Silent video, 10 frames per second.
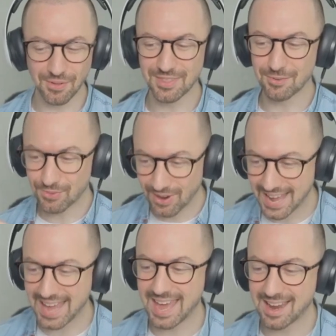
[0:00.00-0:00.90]
put the
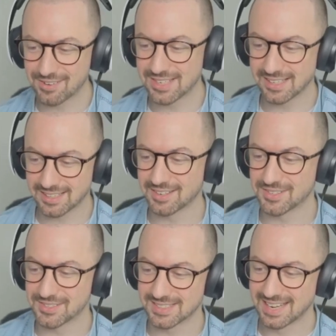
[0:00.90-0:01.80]
right area
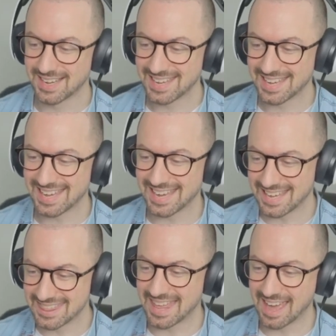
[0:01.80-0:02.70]
code
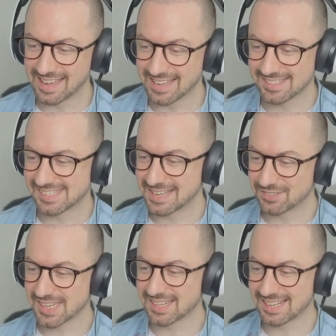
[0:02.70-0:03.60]
in there and see
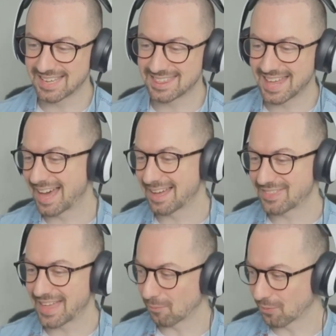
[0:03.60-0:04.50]
if suddenly
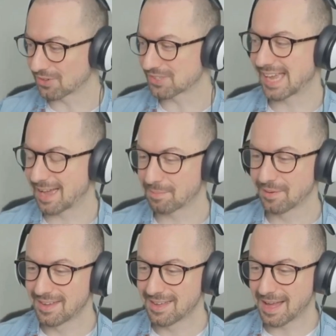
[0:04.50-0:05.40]
that that WhatsApp
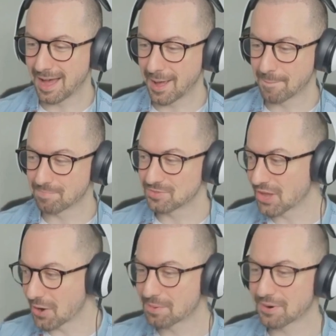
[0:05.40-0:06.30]
um,
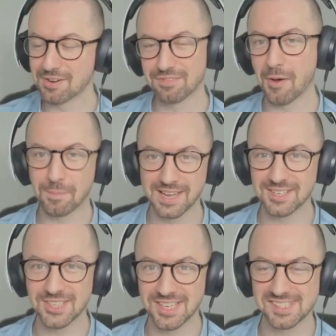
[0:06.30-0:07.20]
no profile
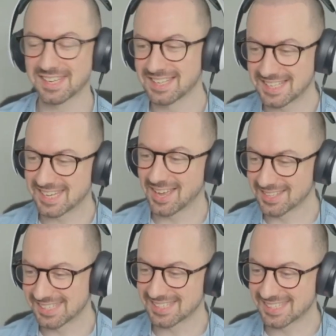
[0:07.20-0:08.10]
picture suddenly
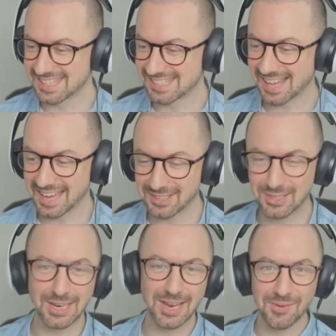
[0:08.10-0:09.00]
turns into this
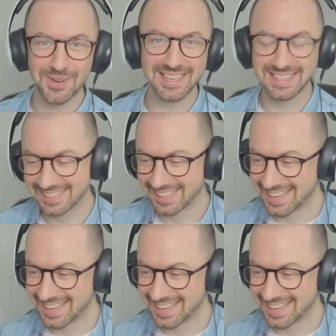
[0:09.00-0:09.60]
like glowing